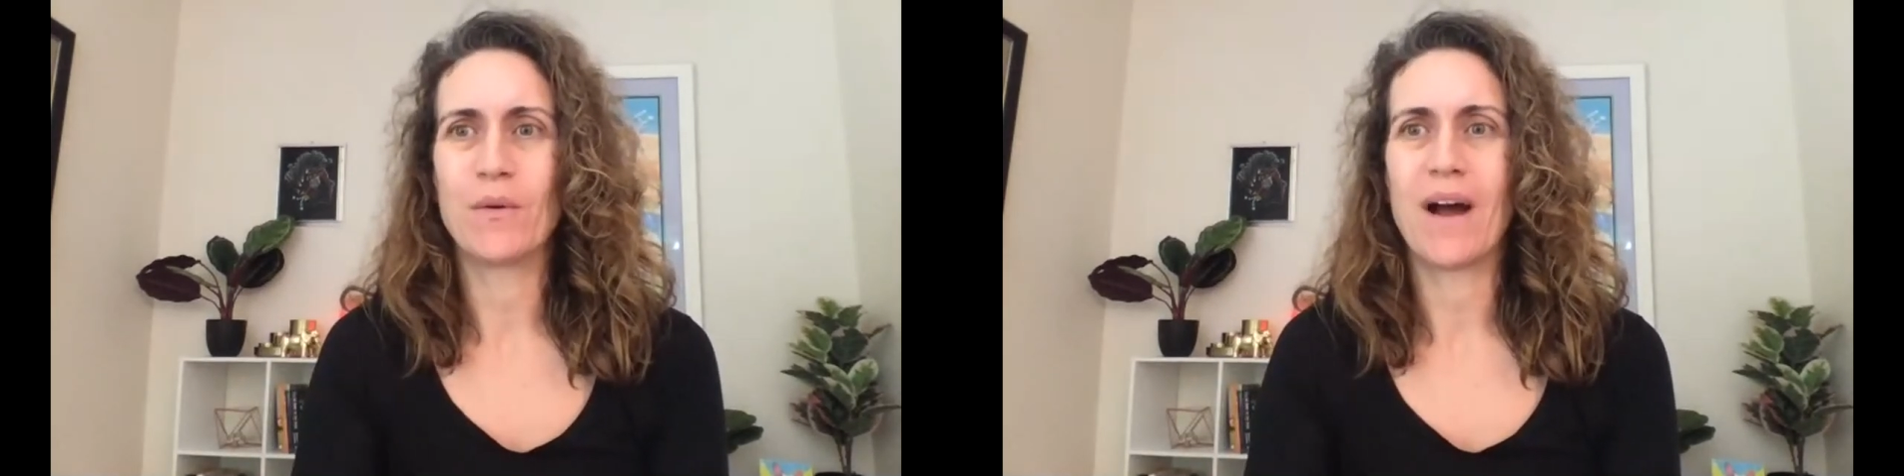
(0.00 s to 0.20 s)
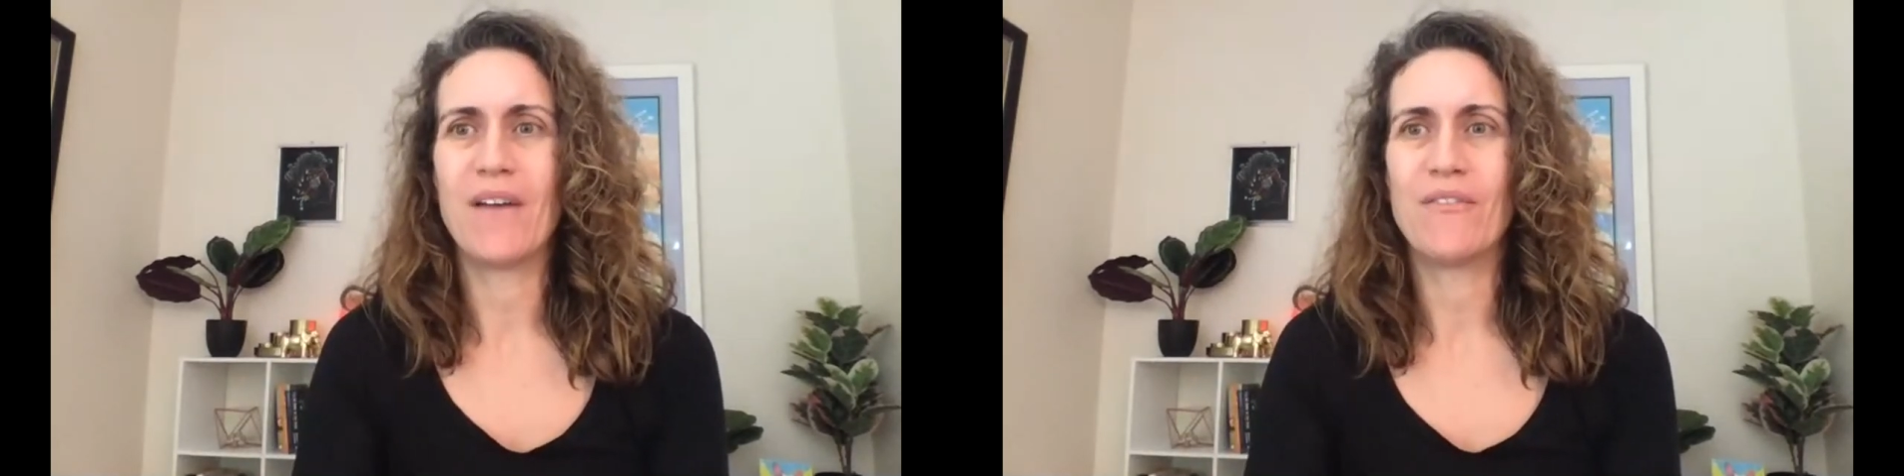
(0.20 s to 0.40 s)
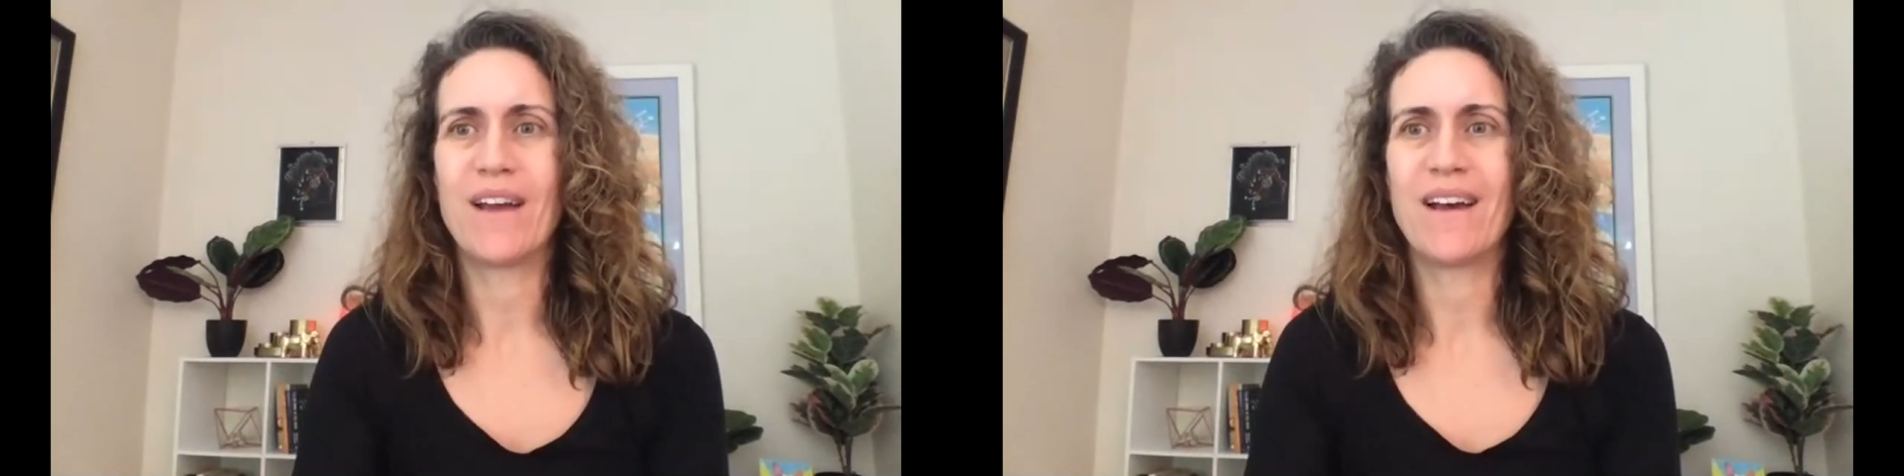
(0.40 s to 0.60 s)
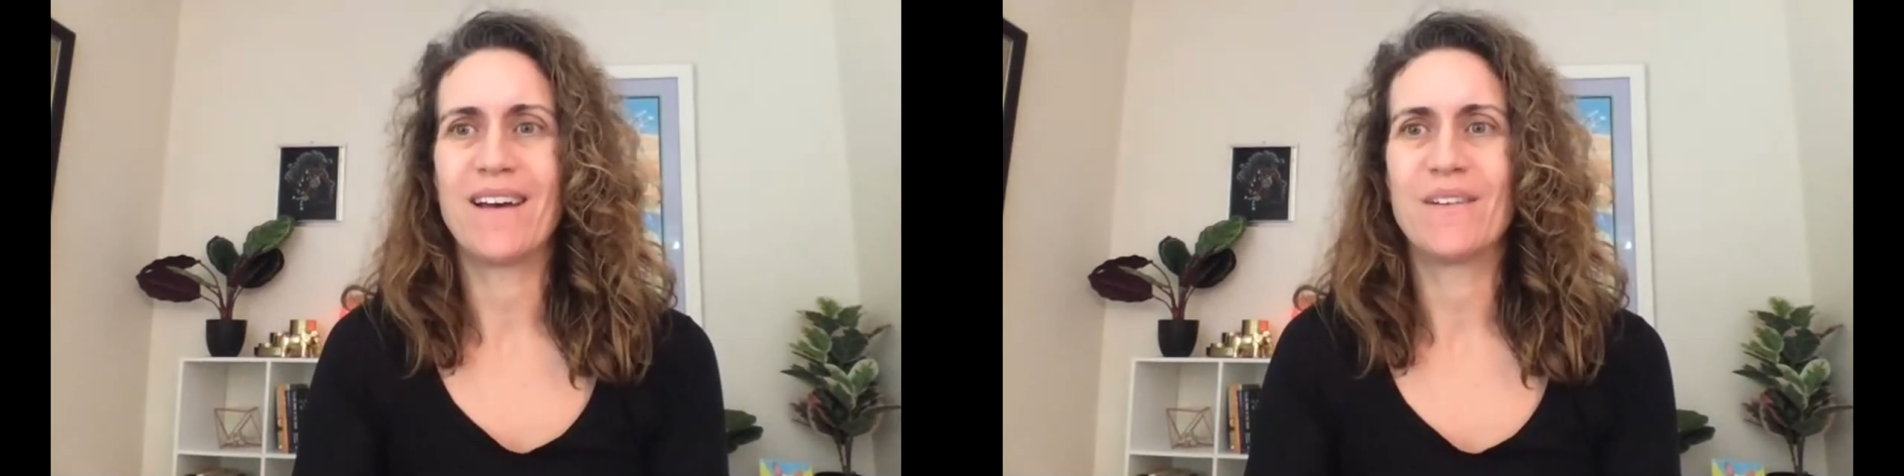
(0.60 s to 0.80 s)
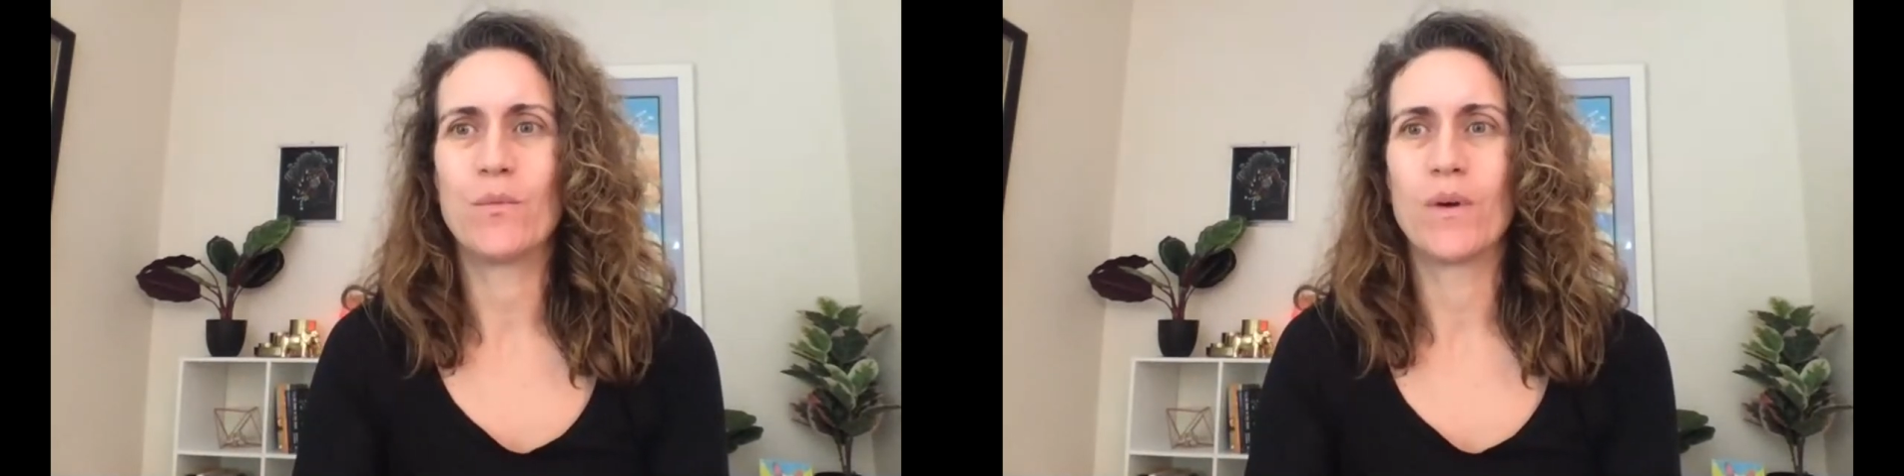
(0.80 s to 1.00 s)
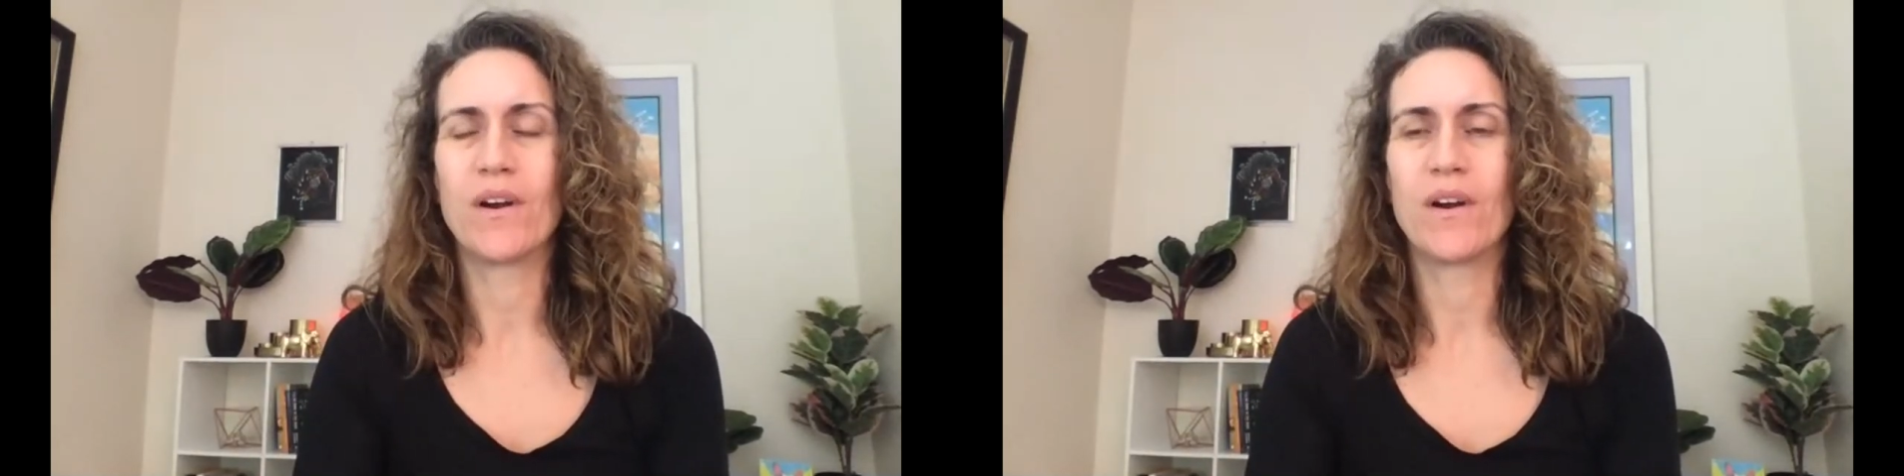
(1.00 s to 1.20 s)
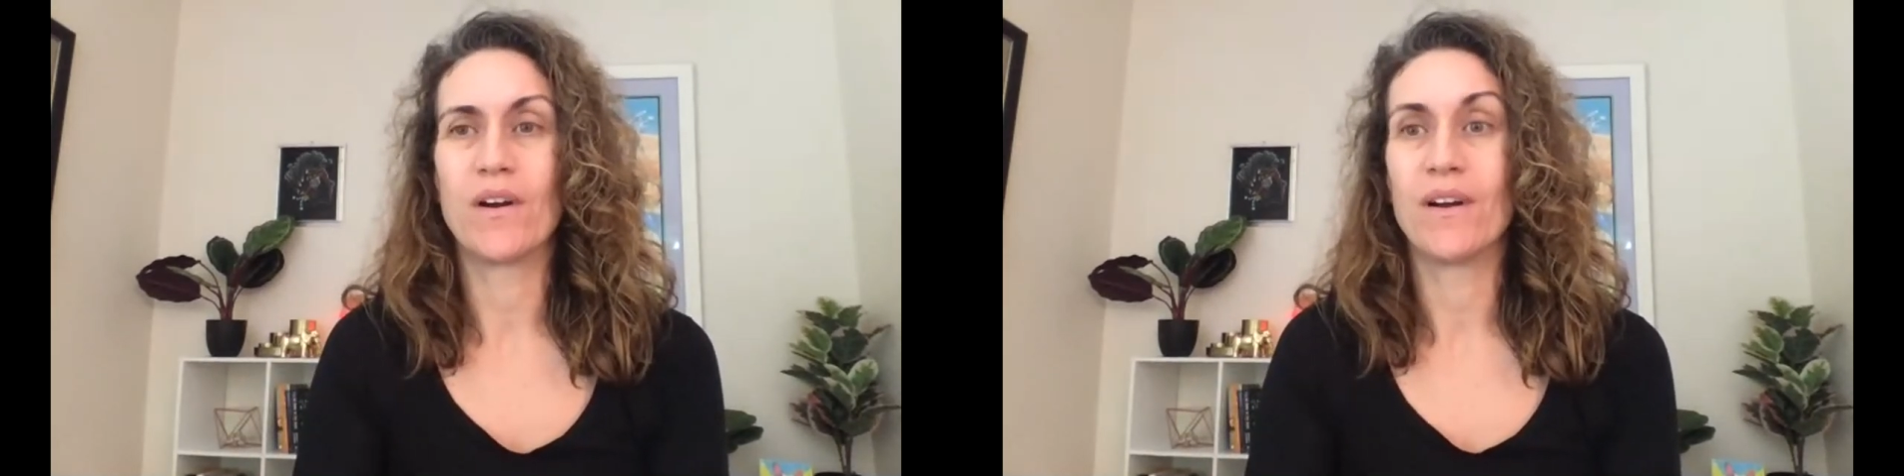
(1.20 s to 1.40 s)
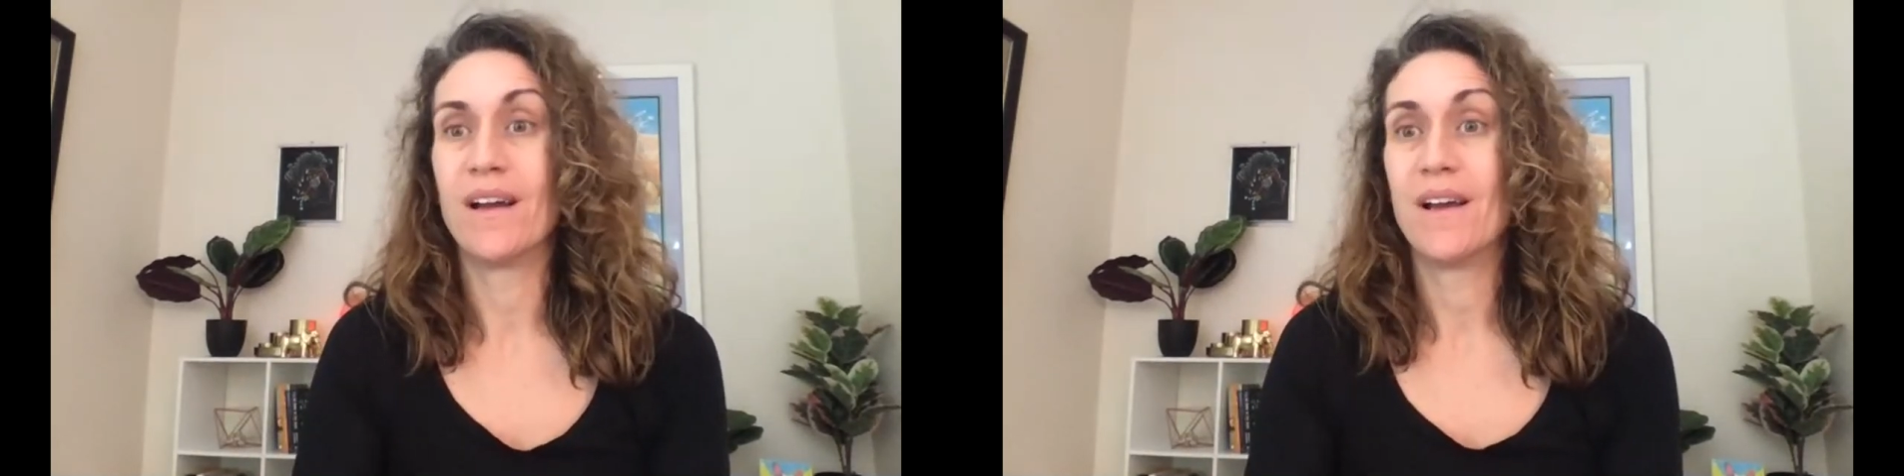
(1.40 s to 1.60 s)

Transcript: I've had where